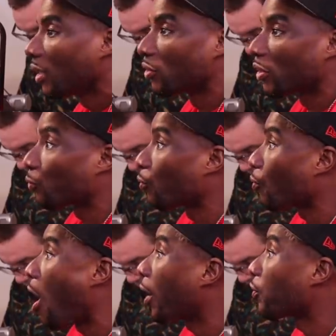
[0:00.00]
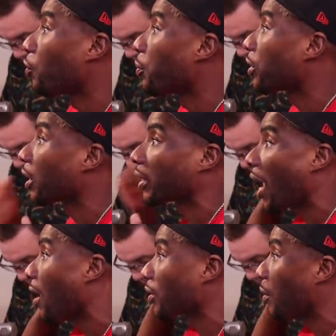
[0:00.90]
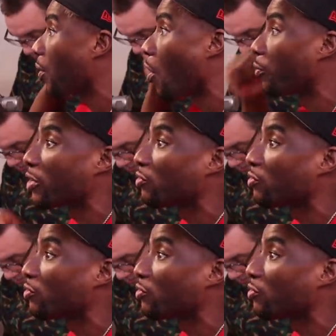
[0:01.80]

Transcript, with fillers: You can argue with me till the cows come home.